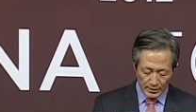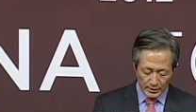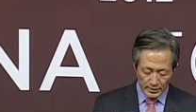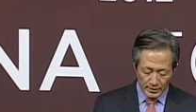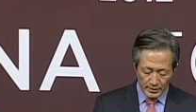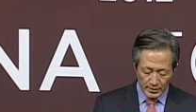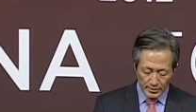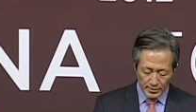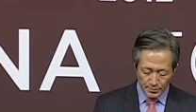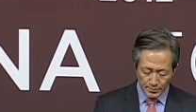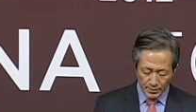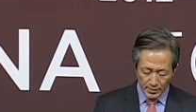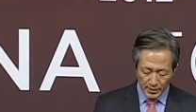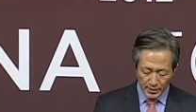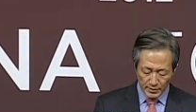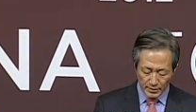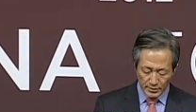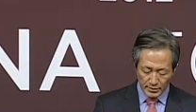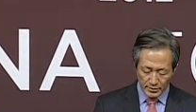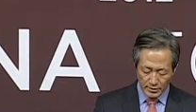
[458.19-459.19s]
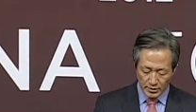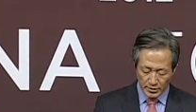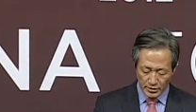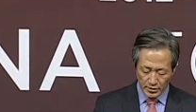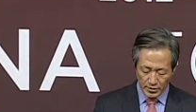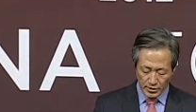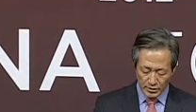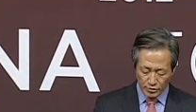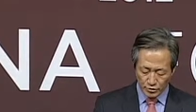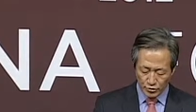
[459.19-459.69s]
Despite these
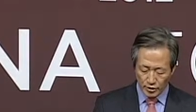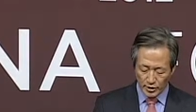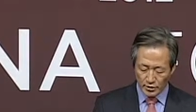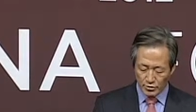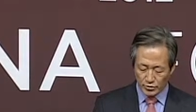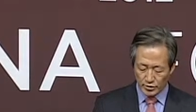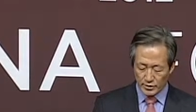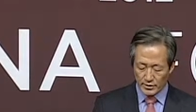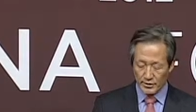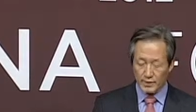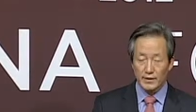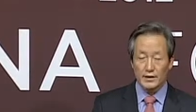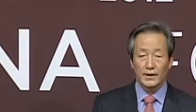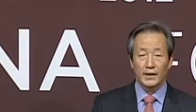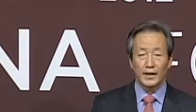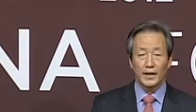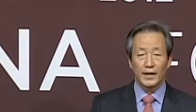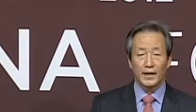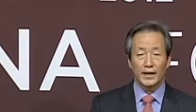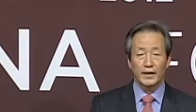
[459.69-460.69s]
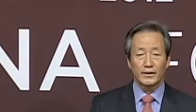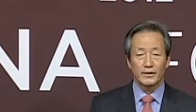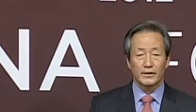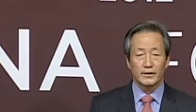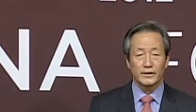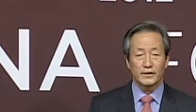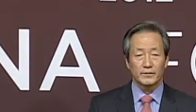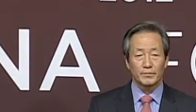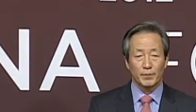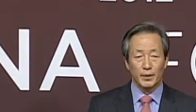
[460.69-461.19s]
exchanges, and
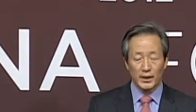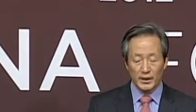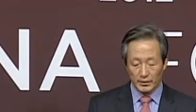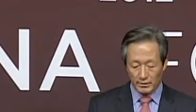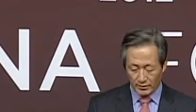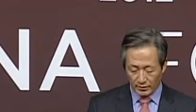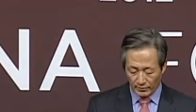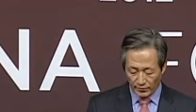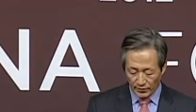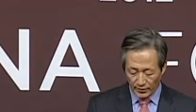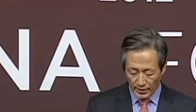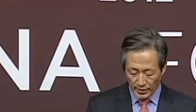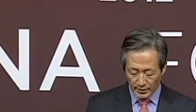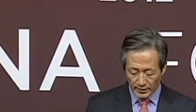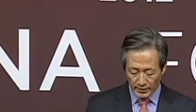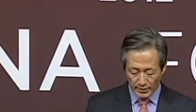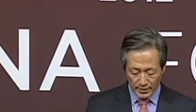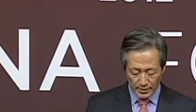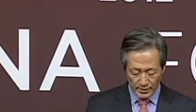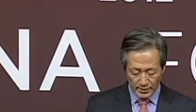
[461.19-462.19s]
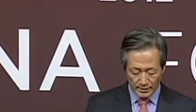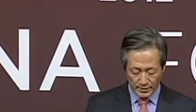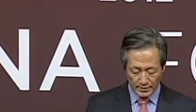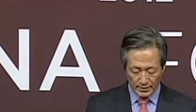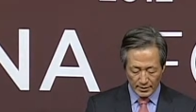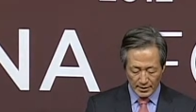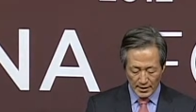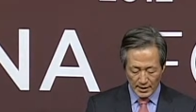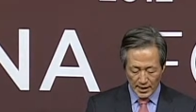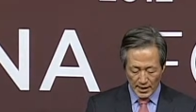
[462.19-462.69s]
despite the fact that
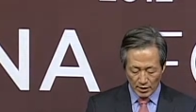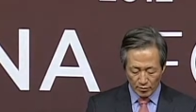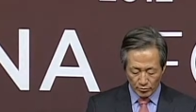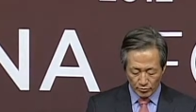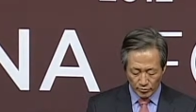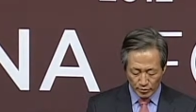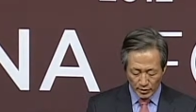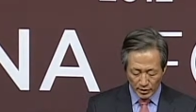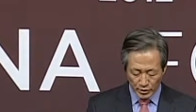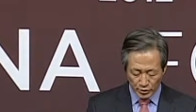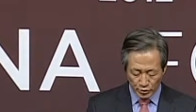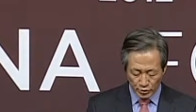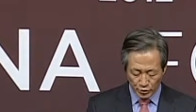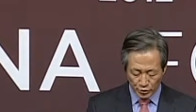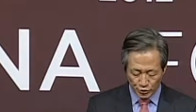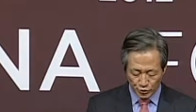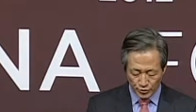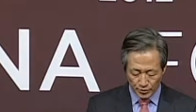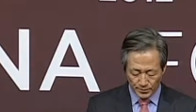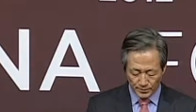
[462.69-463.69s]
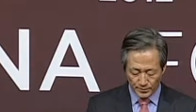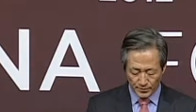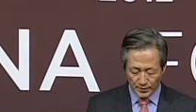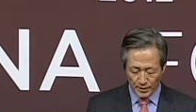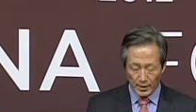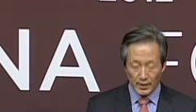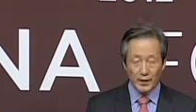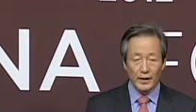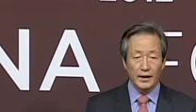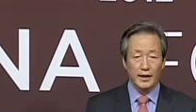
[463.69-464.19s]
our relationship
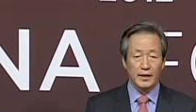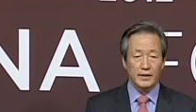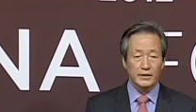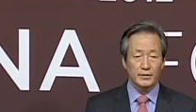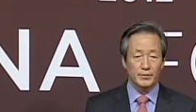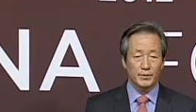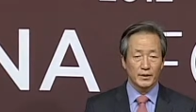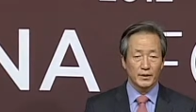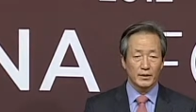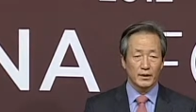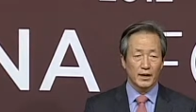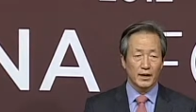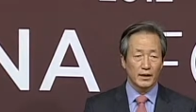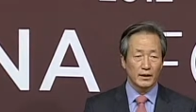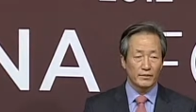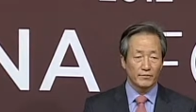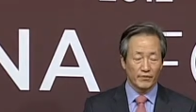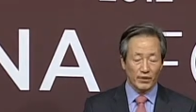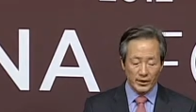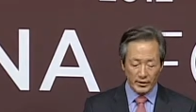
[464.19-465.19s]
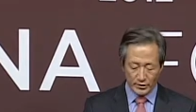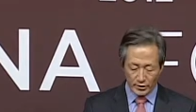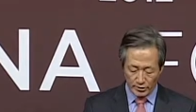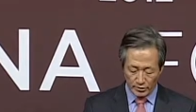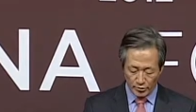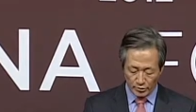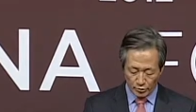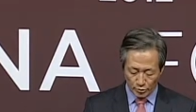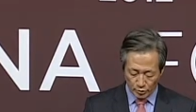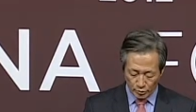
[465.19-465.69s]
has been
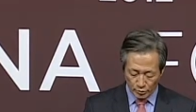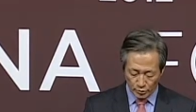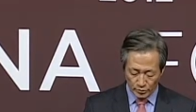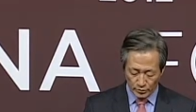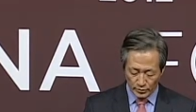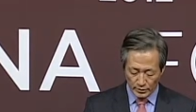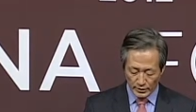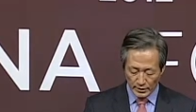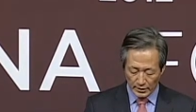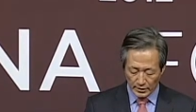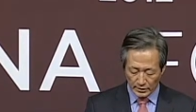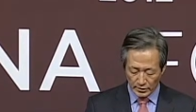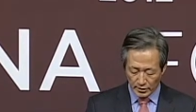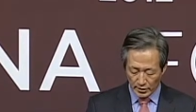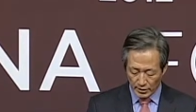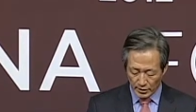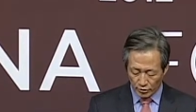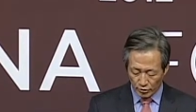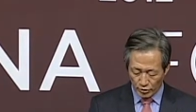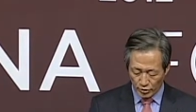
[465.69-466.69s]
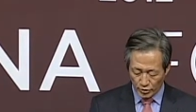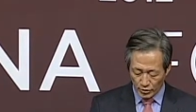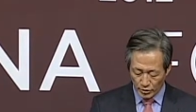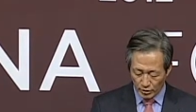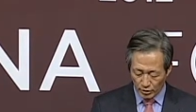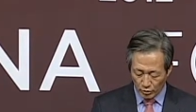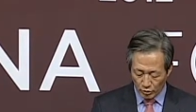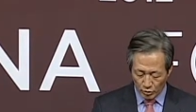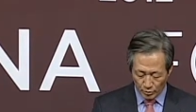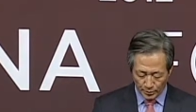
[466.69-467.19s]
elevated to
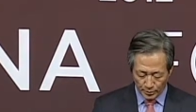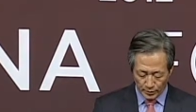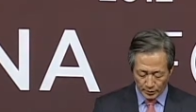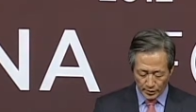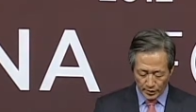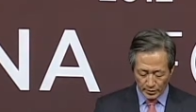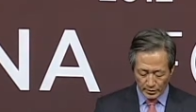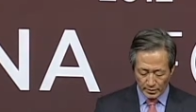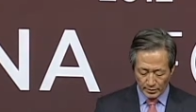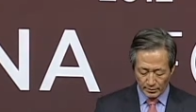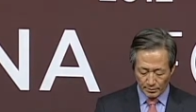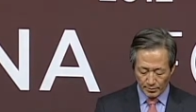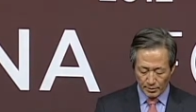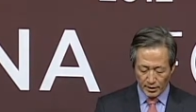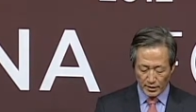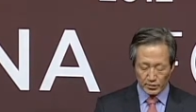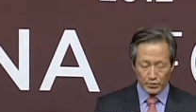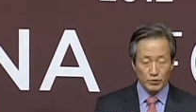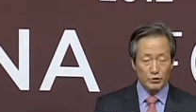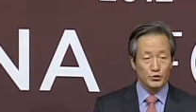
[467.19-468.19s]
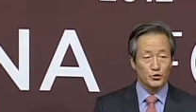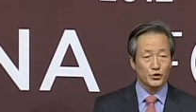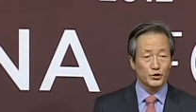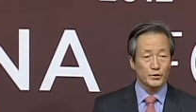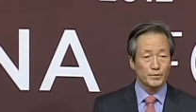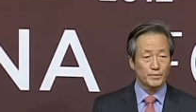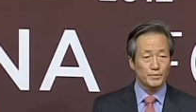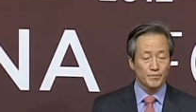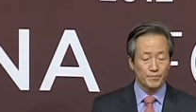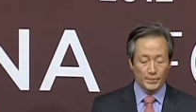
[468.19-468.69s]
strategic cooperative
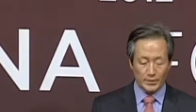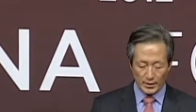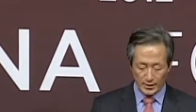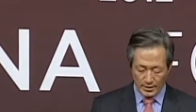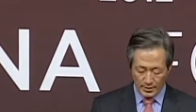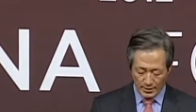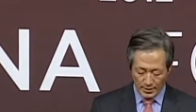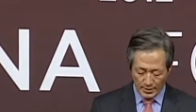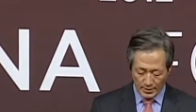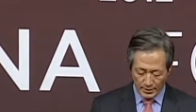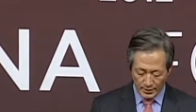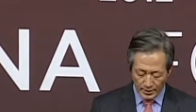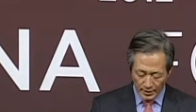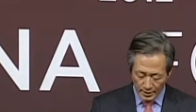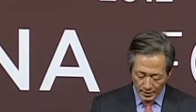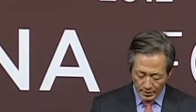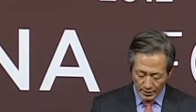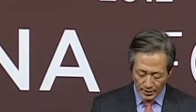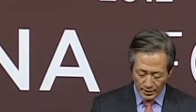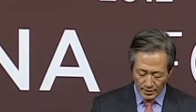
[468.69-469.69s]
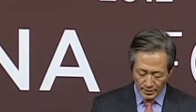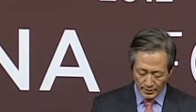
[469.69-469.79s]
partnership, there are